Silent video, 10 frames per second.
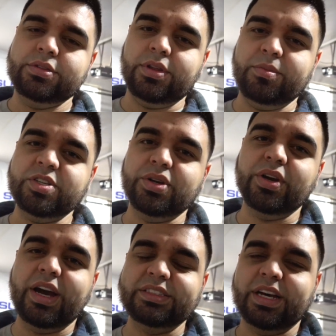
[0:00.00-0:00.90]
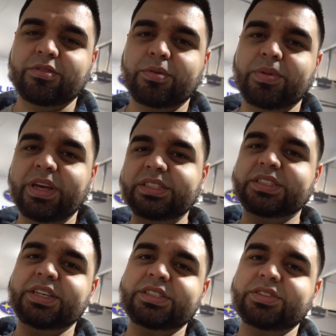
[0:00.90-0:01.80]
So let me show you guys how to replace
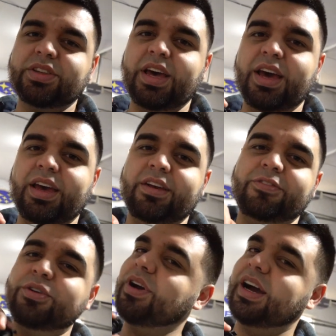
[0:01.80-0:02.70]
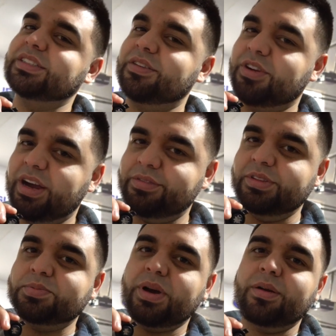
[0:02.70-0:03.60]
this so that if you guys ever have
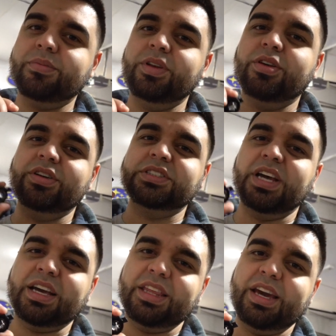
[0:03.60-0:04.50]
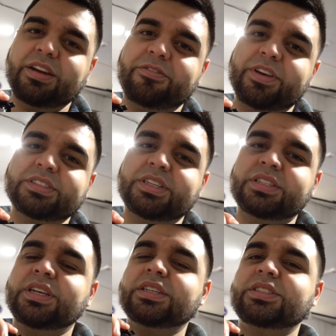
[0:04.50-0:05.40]
this problem, you know exactly how to fix it.
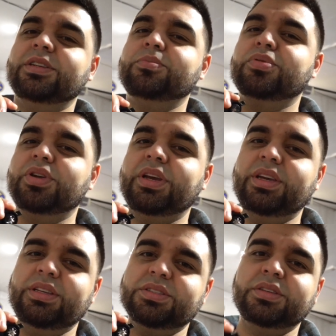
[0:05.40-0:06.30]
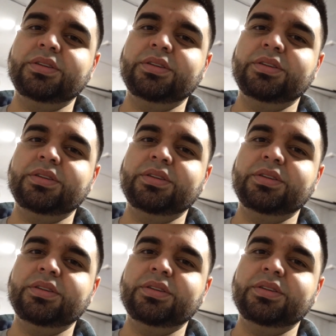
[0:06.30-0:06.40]
It's actually pretty easy.